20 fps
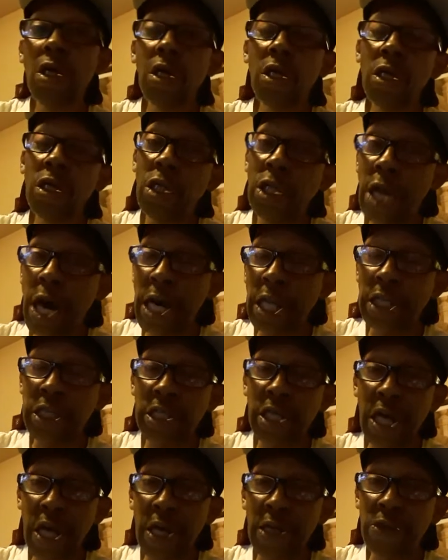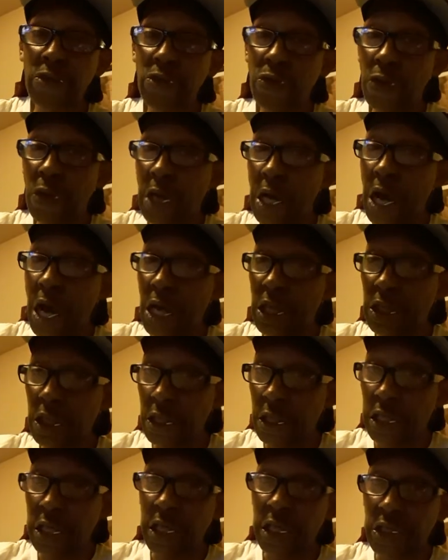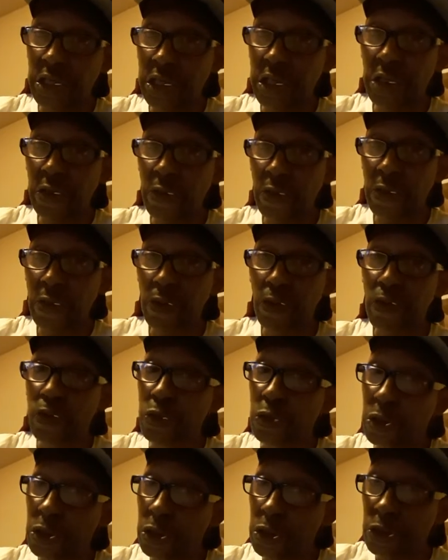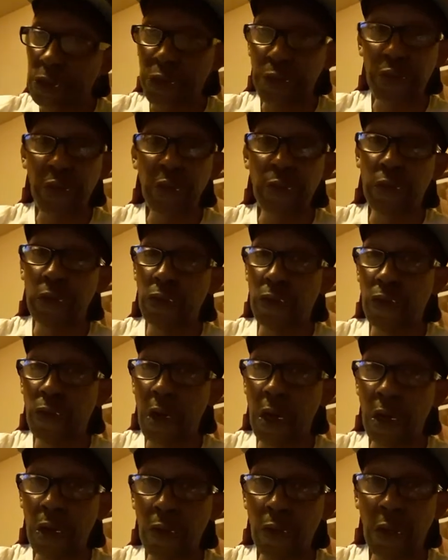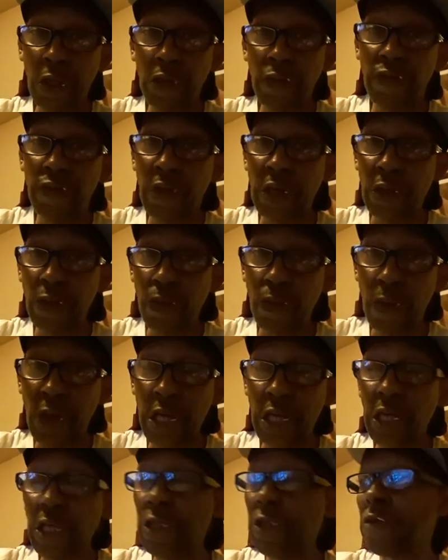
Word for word: a lot of times the way I look at shit rubs people the wrong motherfucking way.